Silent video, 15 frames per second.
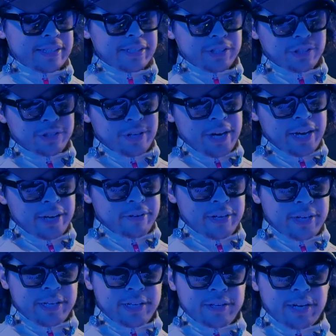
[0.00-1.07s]
this Strat
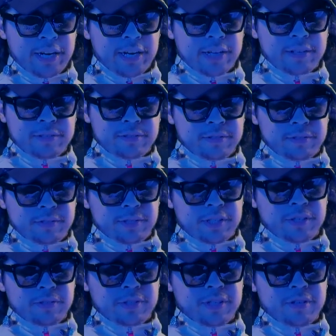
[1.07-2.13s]
right here. I got
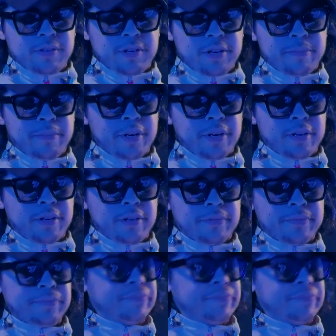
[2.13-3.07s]
single humbucker